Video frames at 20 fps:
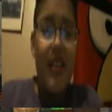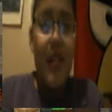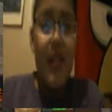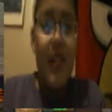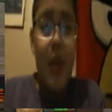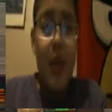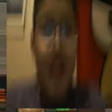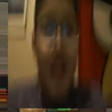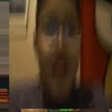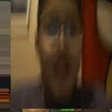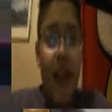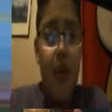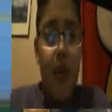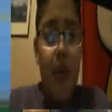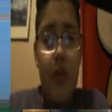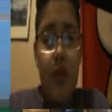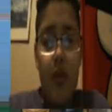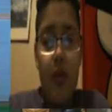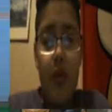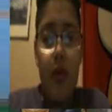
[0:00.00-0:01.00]
what? Is, I don't.
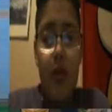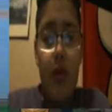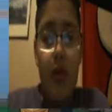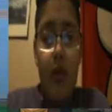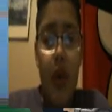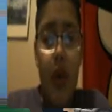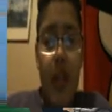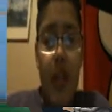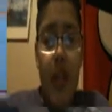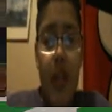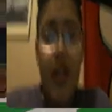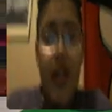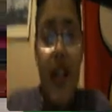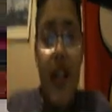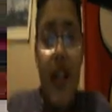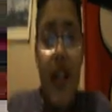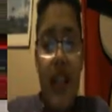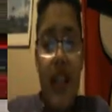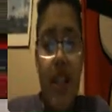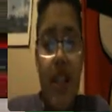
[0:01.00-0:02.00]
Okay,
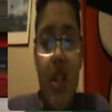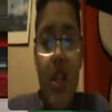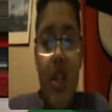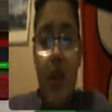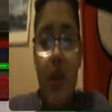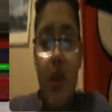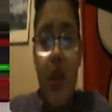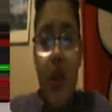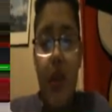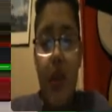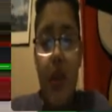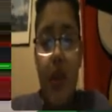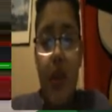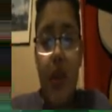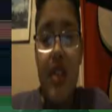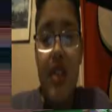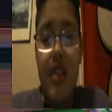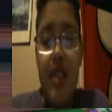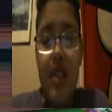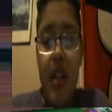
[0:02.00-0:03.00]
this dude literally
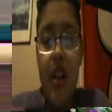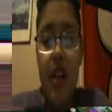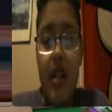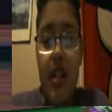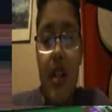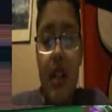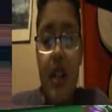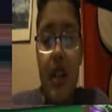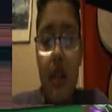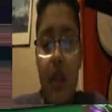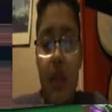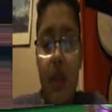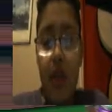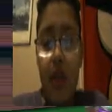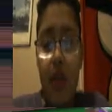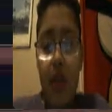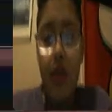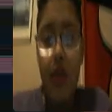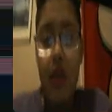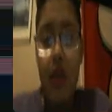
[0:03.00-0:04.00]
looks disgusting.
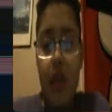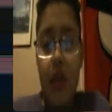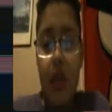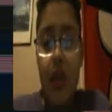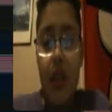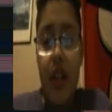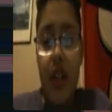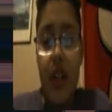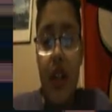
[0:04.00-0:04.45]
Look at look at